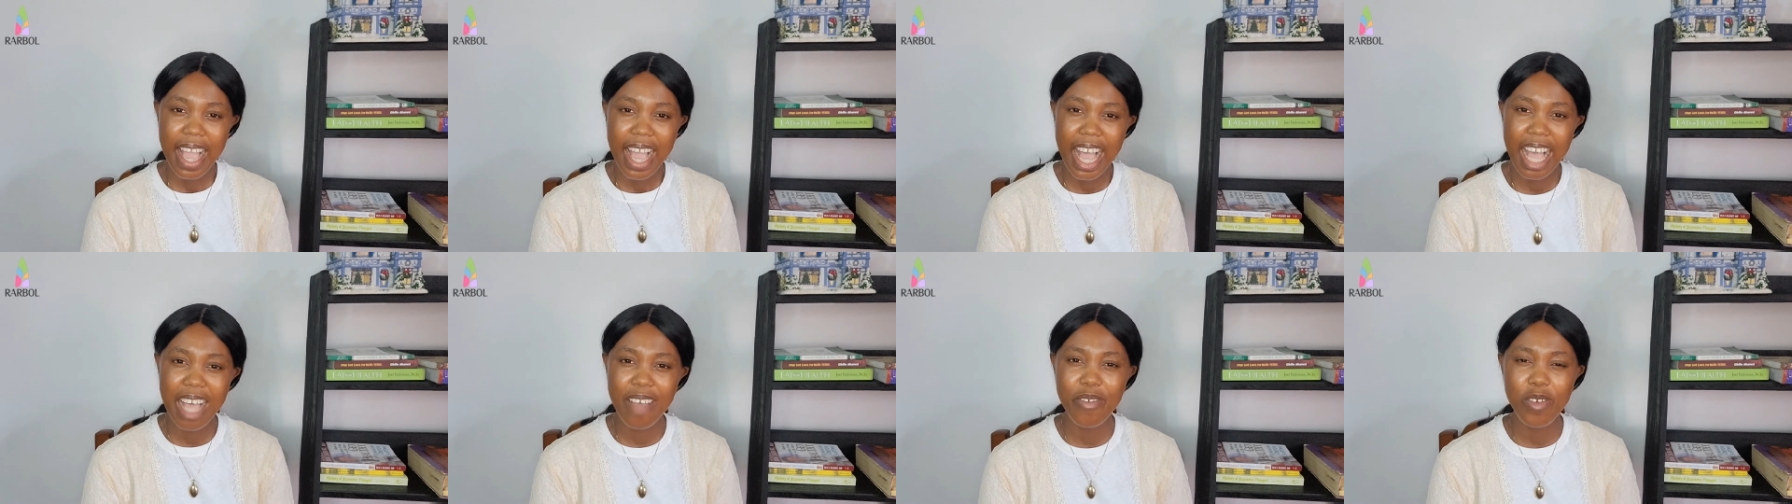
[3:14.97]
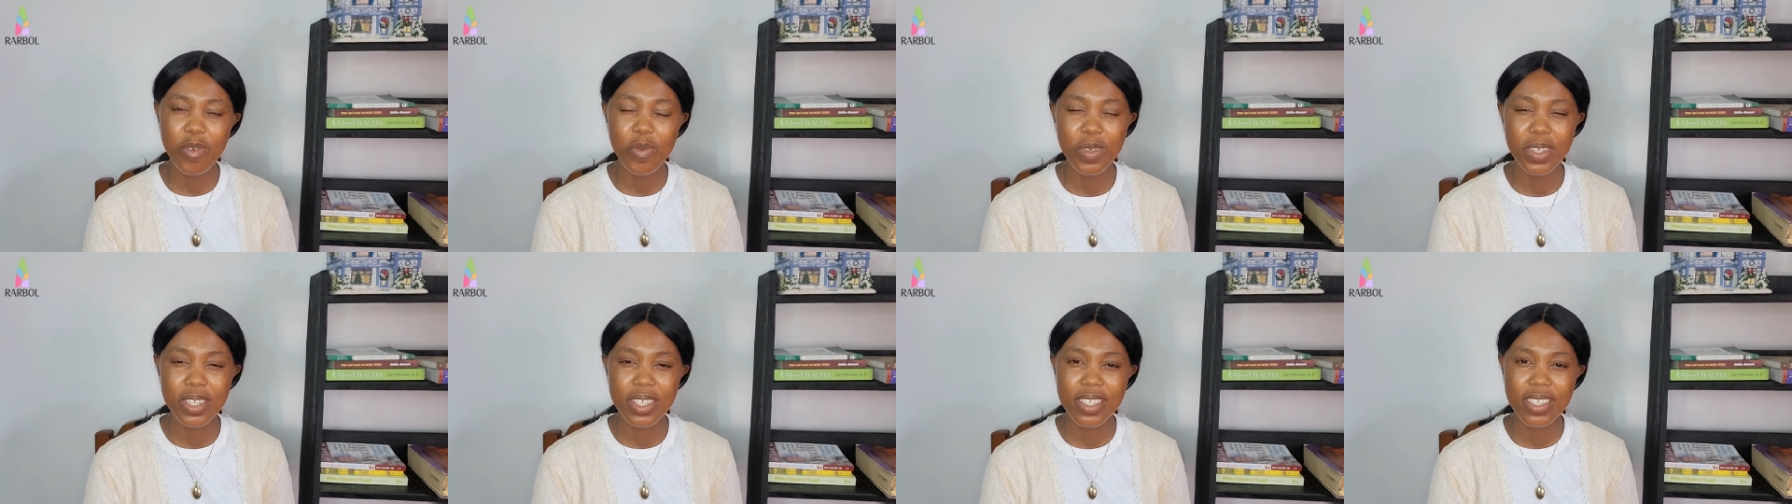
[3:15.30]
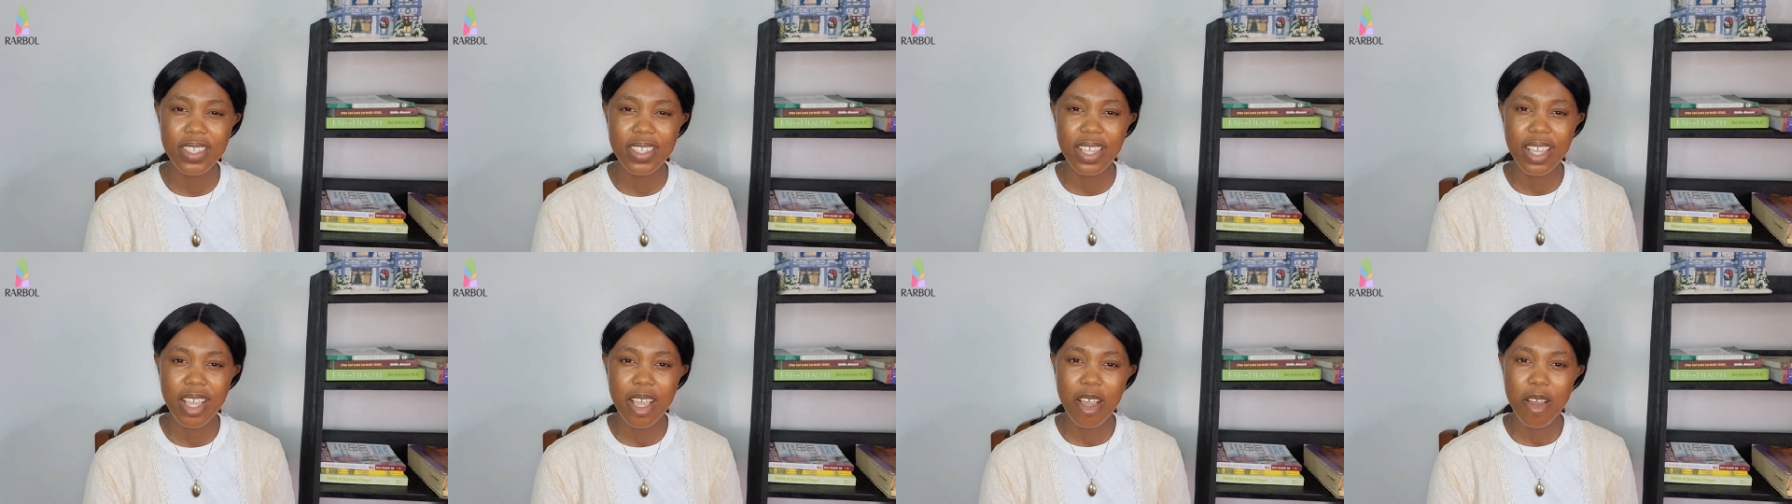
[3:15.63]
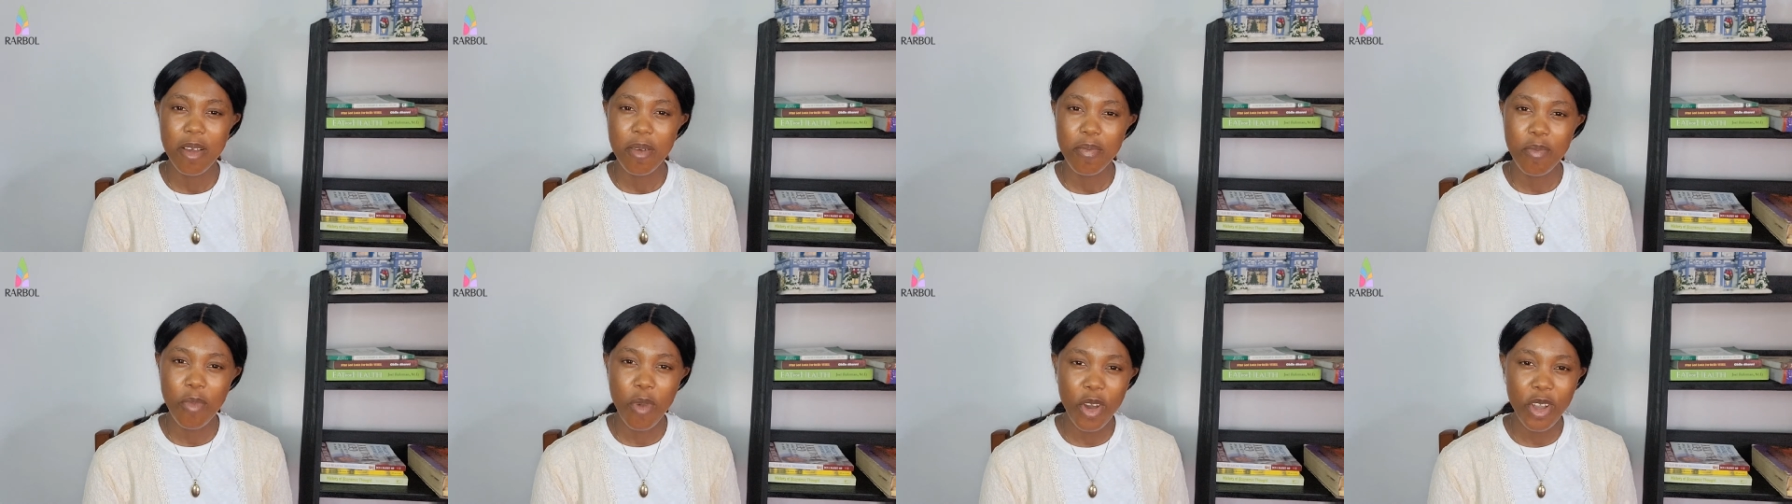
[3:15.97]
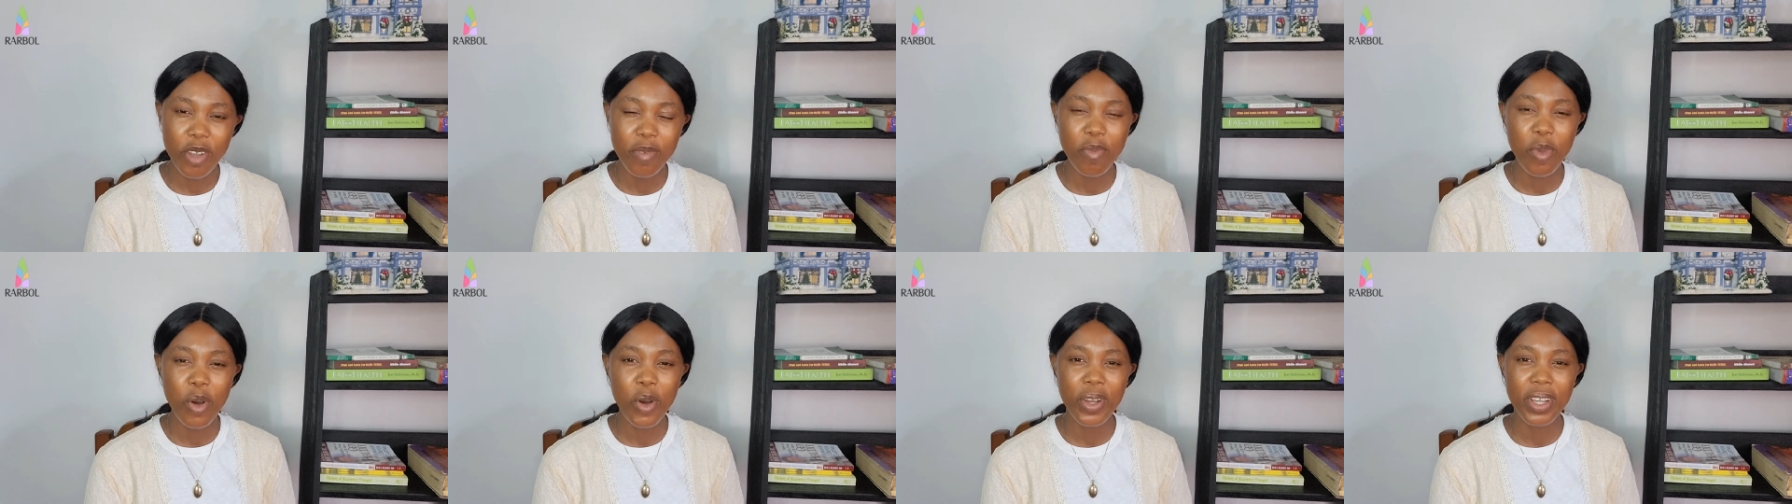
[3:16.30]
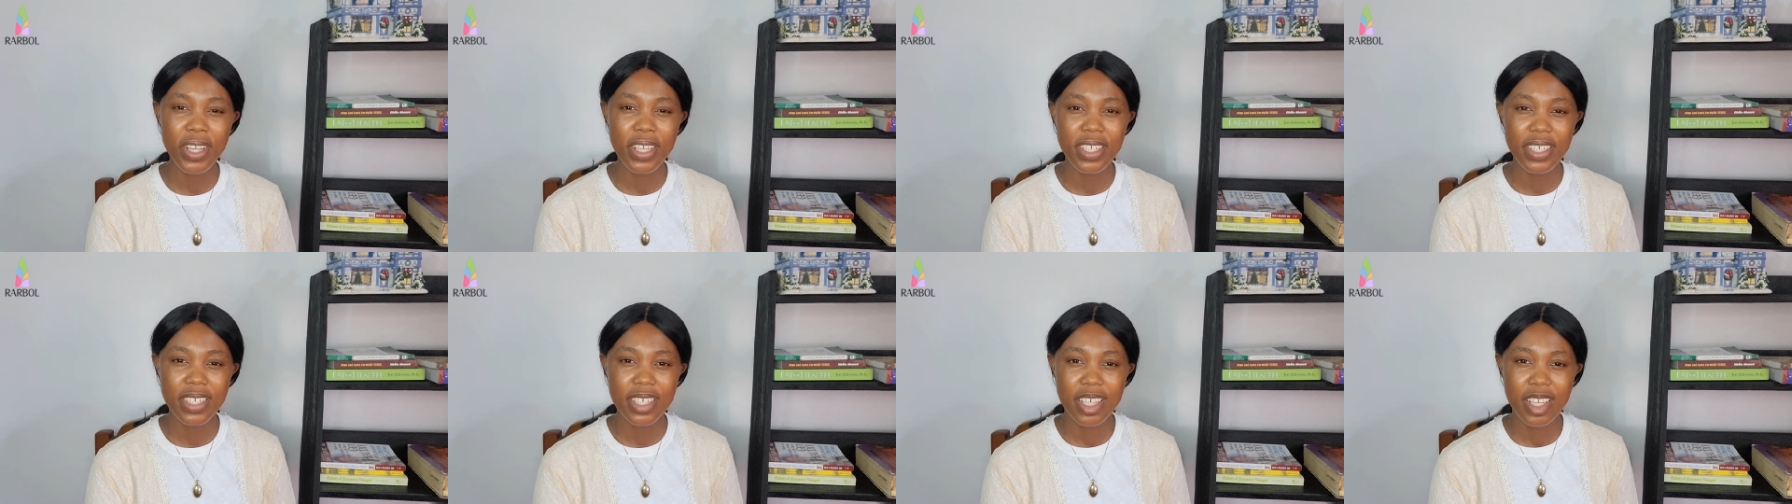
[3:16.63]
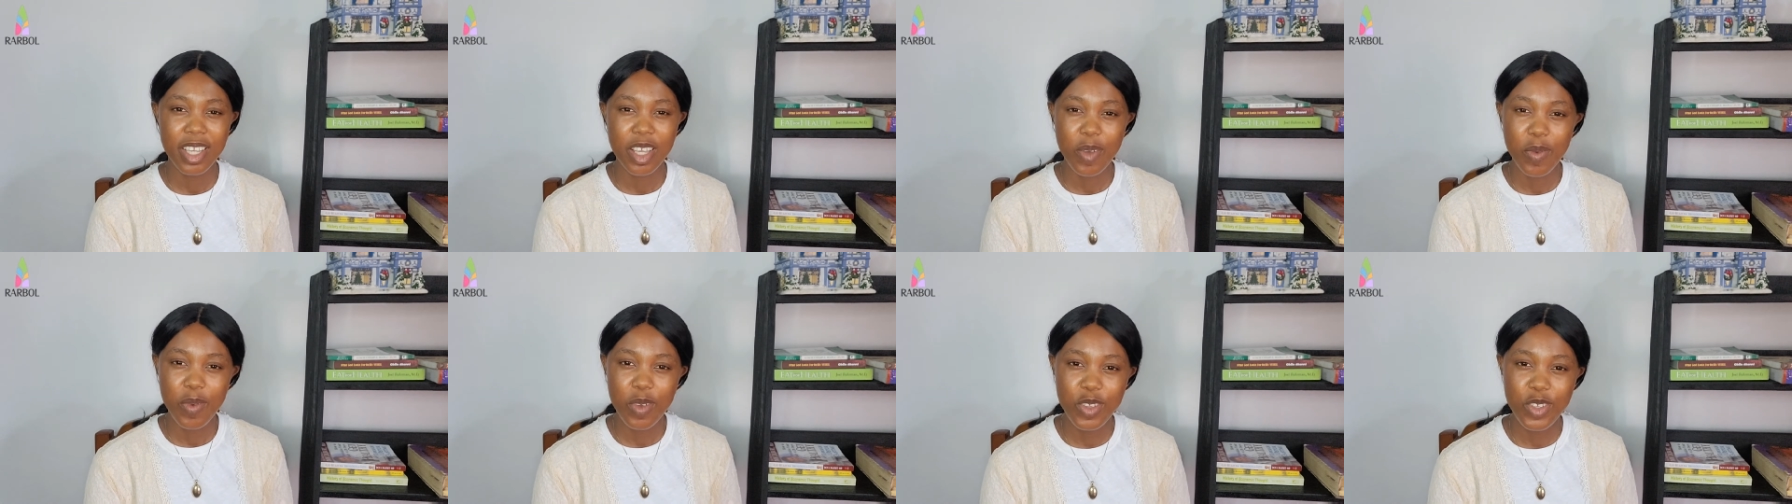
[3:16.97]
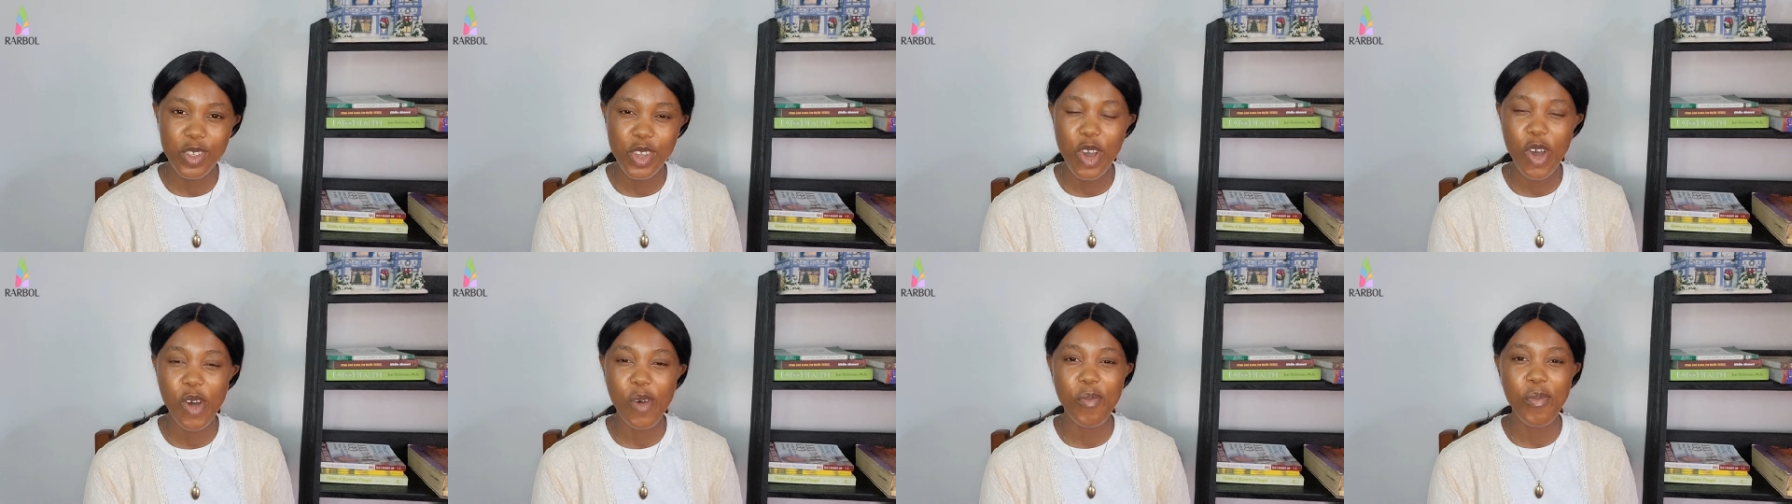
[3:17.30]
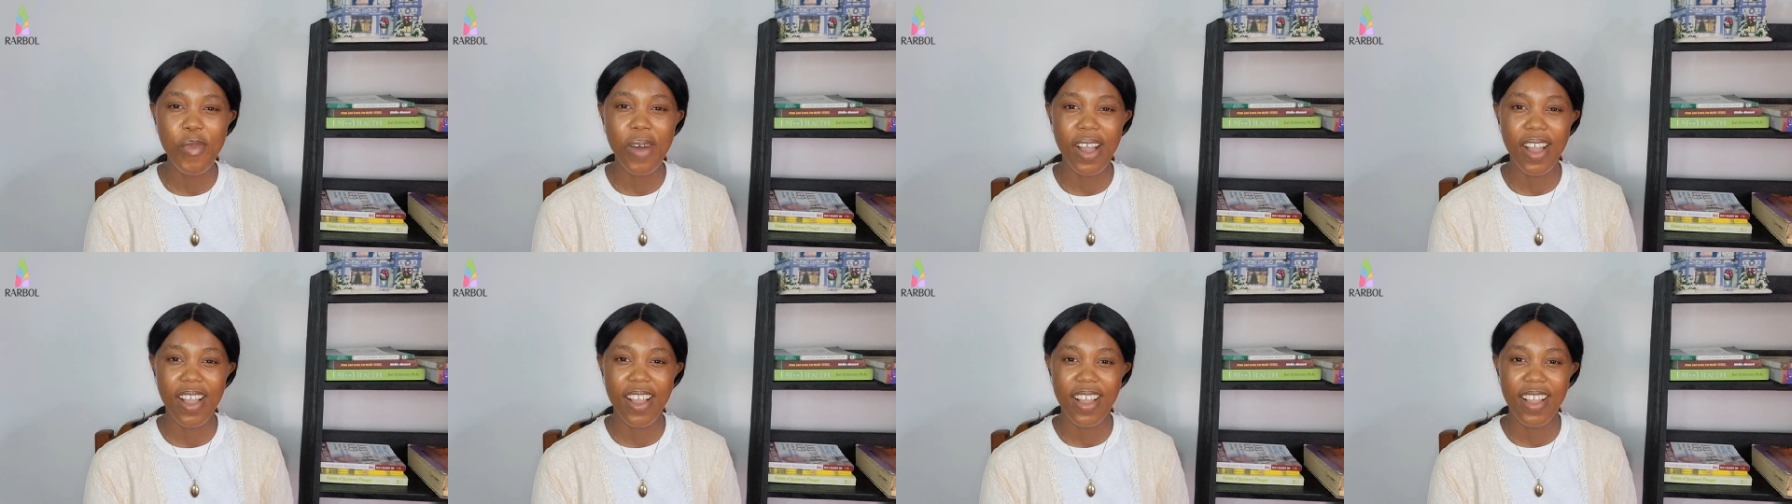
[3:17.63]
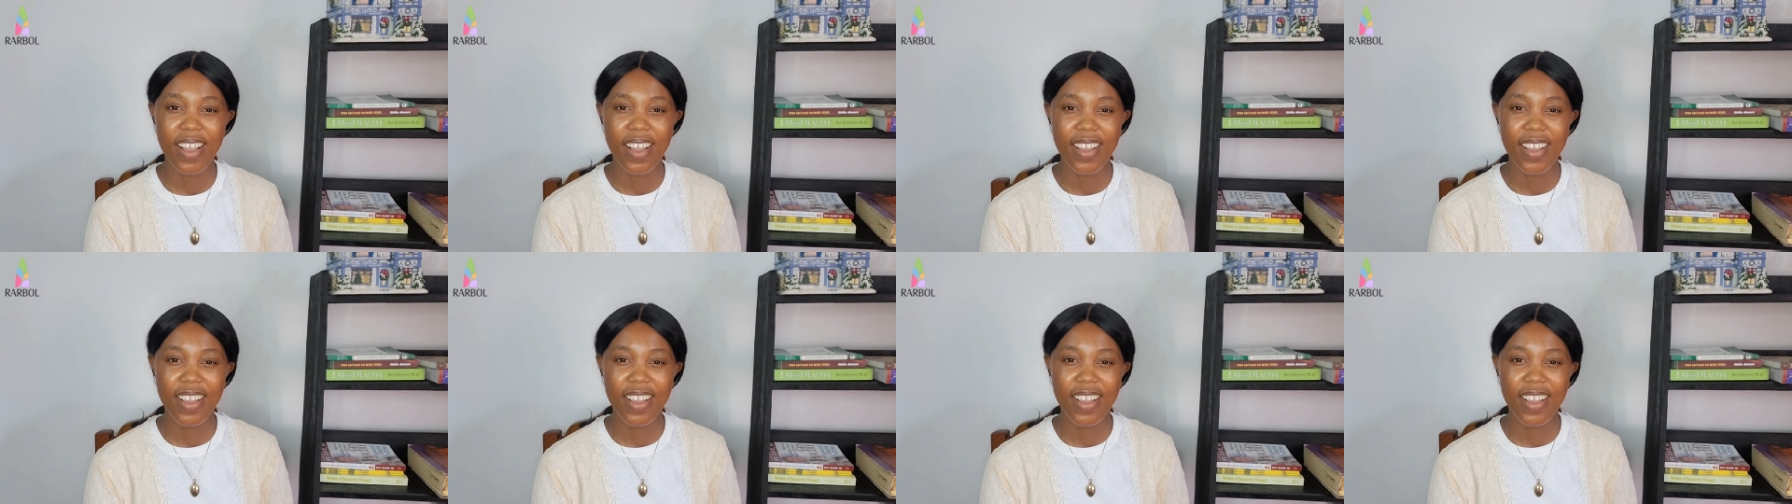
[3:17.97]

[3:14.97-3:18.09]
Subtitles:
have it with moi moi with okpa.